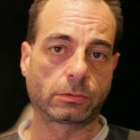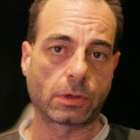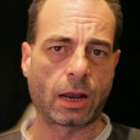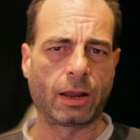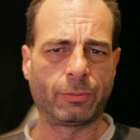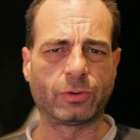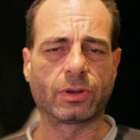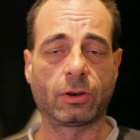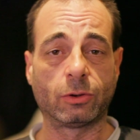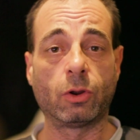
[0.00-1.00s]
And I'm using
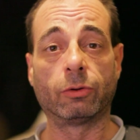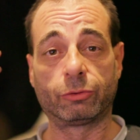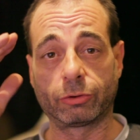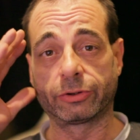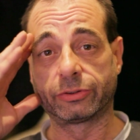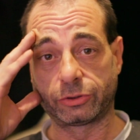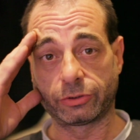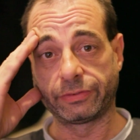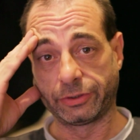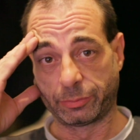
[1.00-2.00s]
a lot of drugs
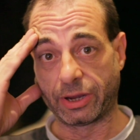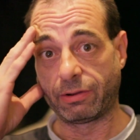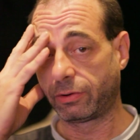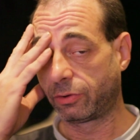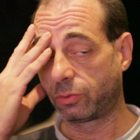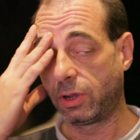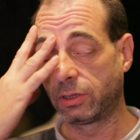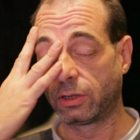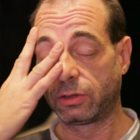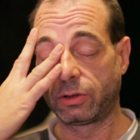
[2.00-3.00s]
during this period as well,
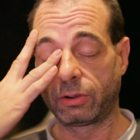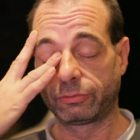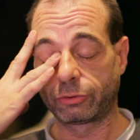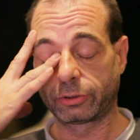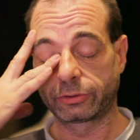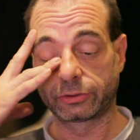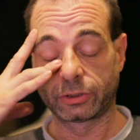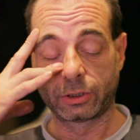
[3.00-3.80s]
a lot of drugs.